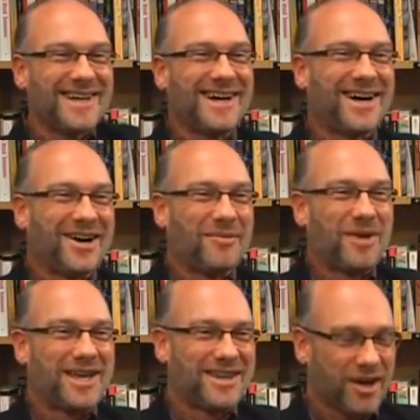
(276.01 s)

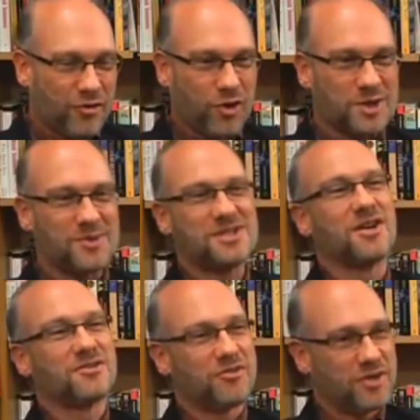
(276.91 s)
And then I force
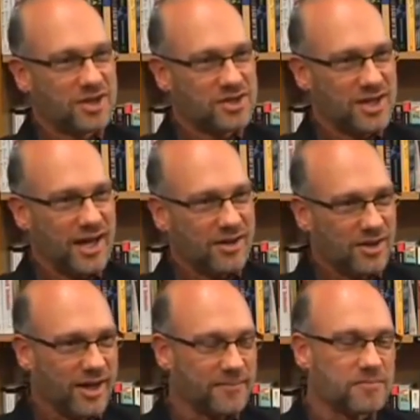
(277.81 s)
myself to finish the
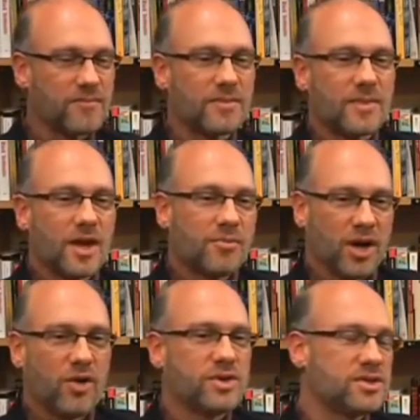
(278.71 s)
outline.
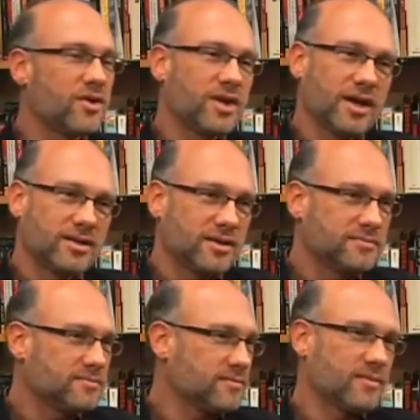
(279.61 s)
But I always know the
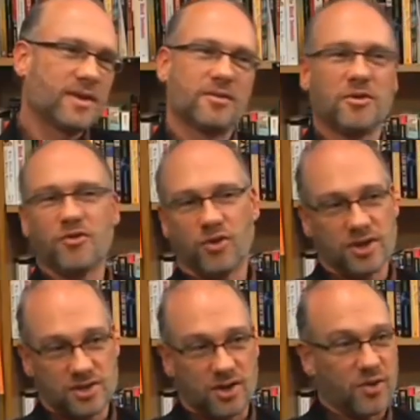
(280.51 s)
ending before
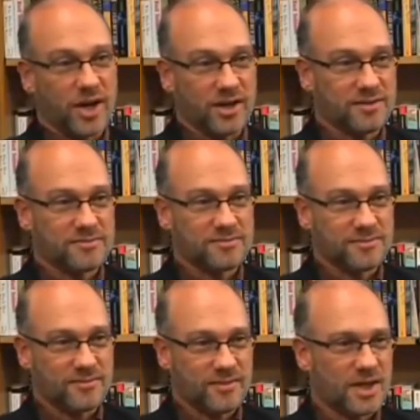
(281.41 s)
I start writing.
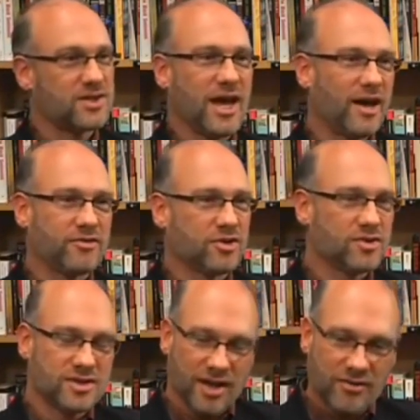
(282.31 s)
Because I have to,
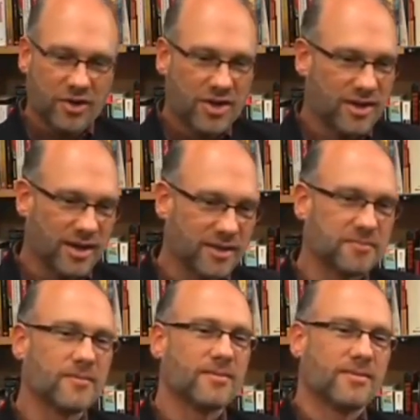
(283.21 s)
because
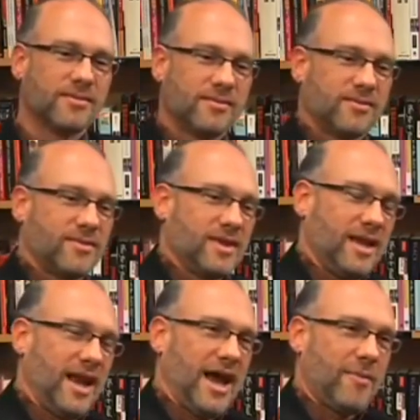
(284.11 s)
everything
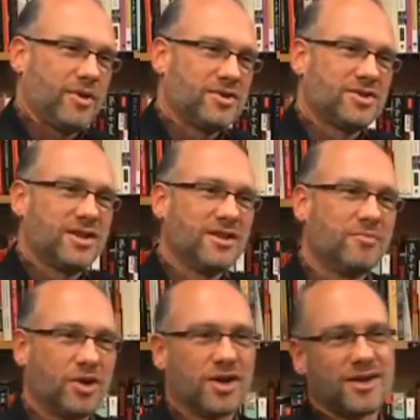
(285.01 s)
that happens in the
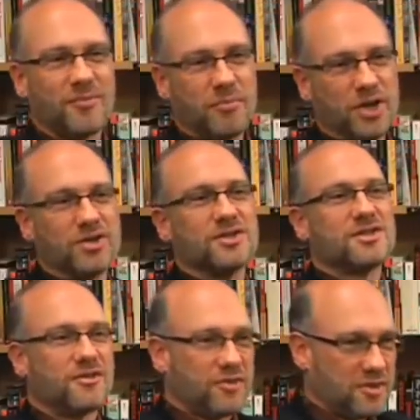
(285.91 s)
book
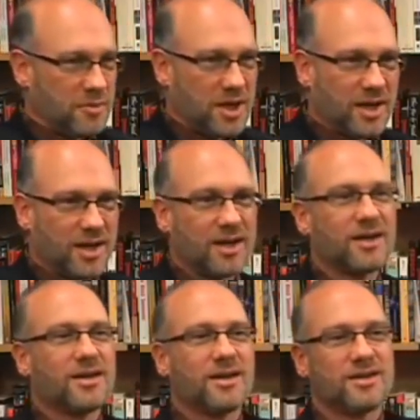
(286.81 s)
builds from the
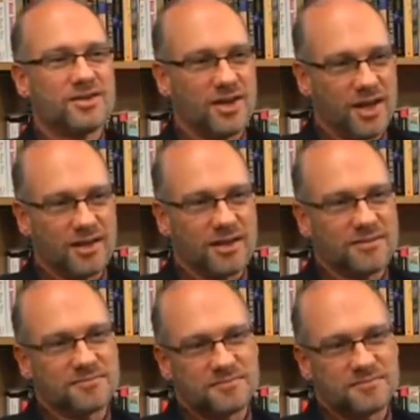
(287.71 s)
beginning to the ending.